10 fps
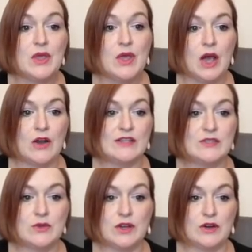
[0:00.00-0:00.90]
All right,
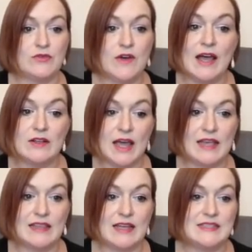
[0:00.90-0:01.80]
so there are file
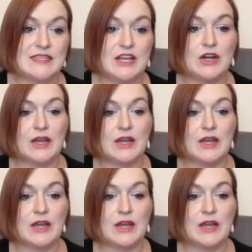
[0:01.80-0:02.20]
guidelines here.